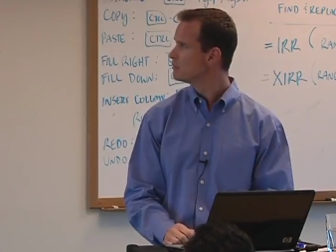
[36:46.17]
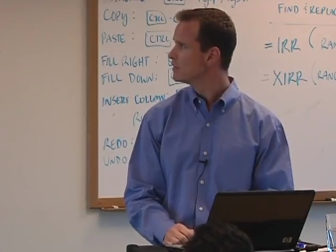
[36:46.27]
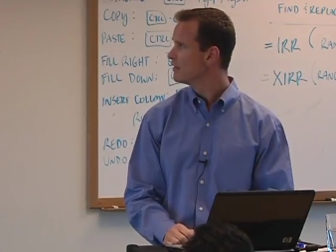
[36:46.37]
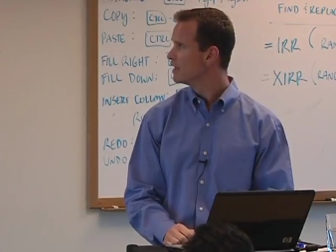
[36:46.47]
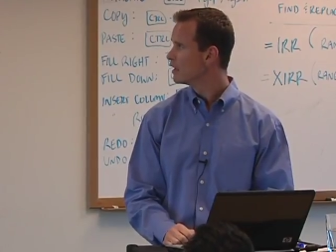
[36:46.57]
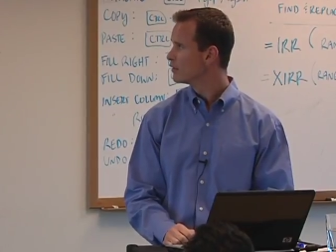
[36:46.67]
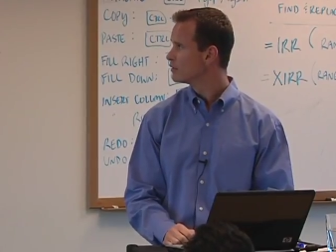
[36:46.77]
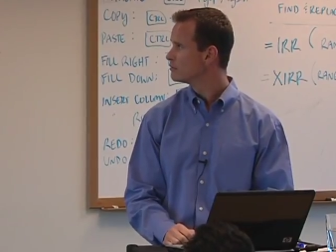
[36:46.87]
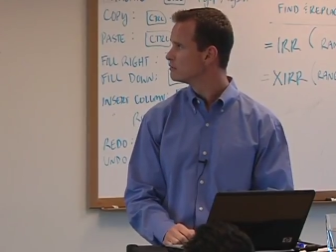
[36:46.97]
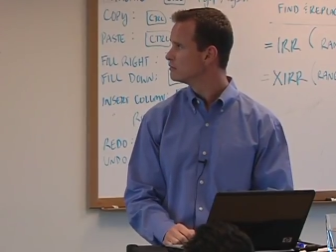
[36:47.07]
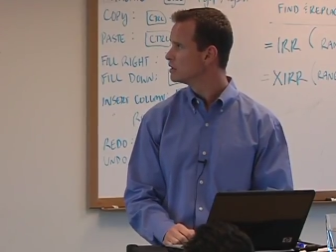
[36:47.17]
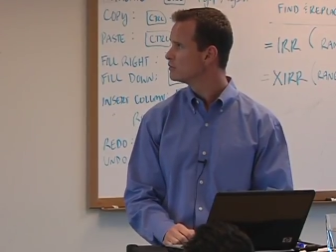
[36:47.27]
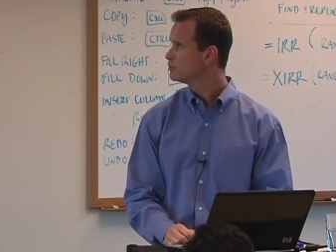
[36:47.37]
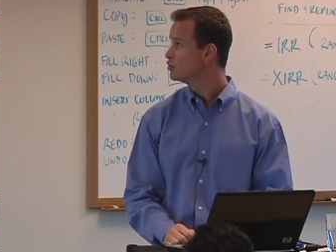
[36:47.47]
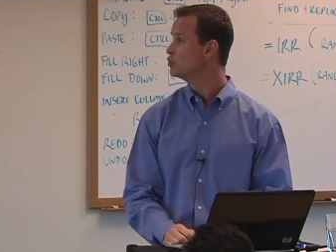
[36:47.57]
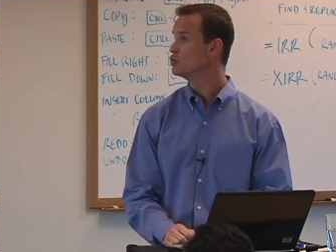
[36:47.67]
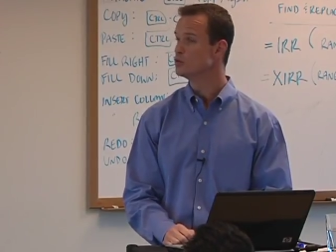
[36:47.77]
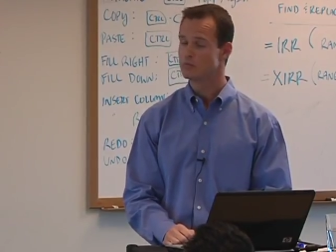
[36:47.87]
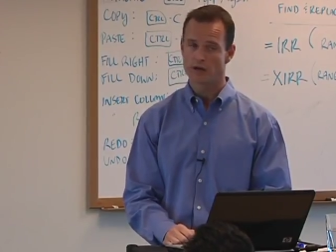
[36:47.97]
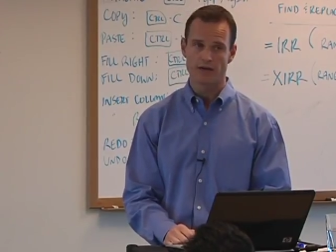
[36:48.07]
than the other you know, two
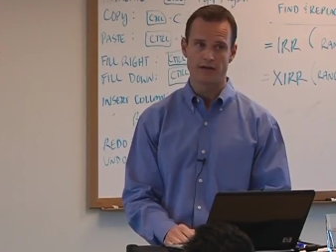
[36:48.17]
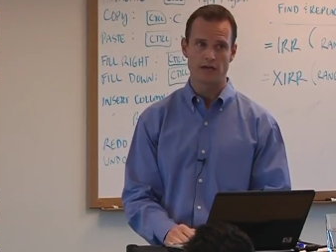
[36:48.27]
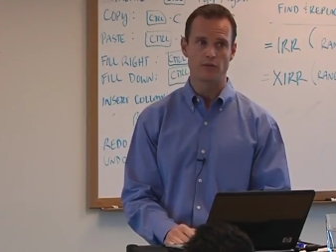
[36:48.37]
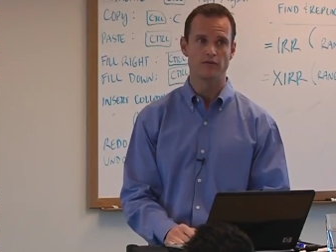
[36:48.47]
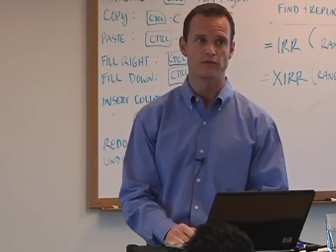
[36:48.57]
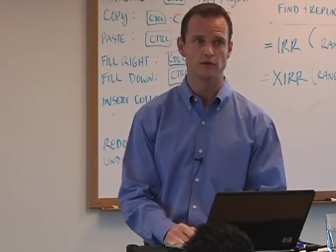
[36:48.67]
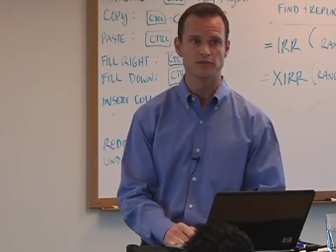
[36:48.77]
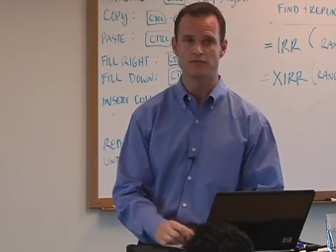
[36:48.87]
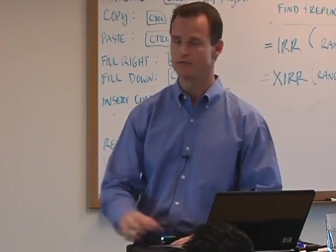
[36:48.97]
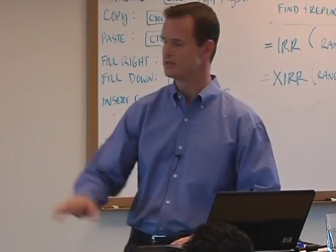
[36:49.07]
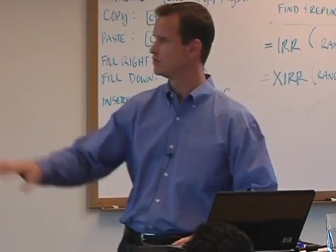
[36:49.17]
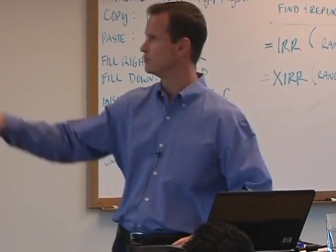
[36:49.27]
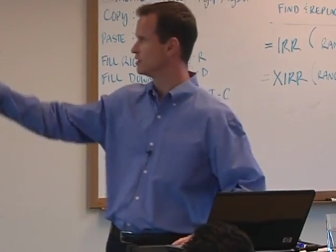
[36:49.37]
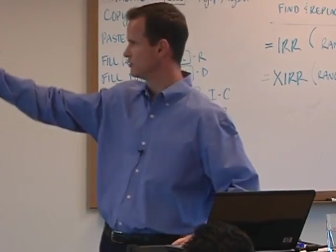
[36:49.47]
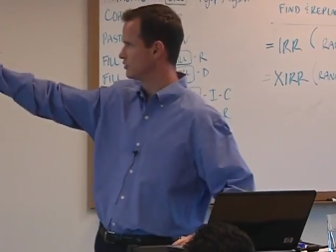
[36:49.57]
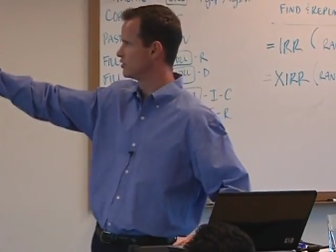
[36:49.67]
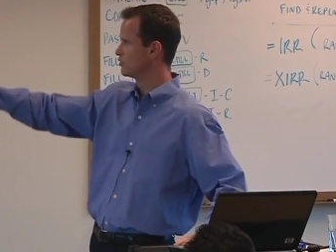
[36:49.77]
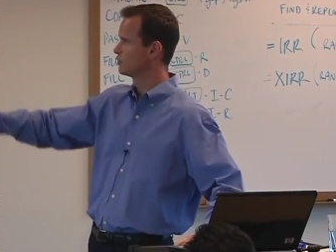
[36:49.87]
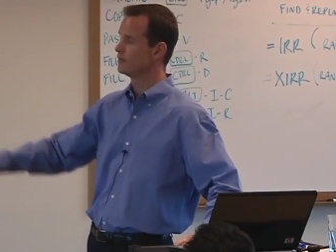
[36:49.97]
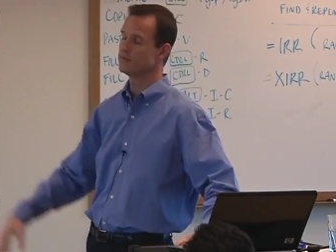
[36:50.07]
private equity firms if we assume this is just
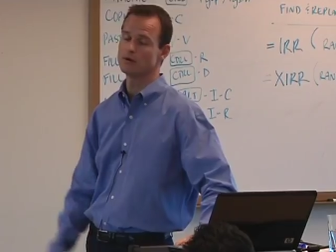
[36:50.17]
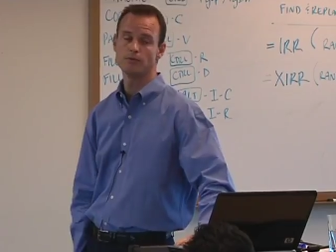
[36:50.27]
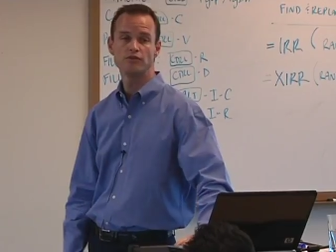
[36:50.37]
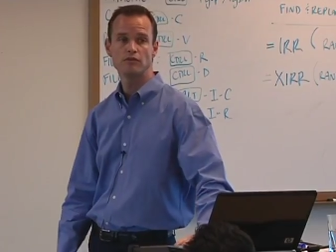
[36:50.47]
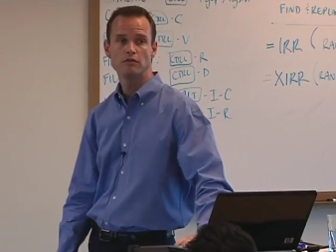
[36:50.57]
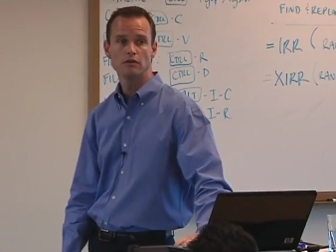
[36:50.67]
three firms.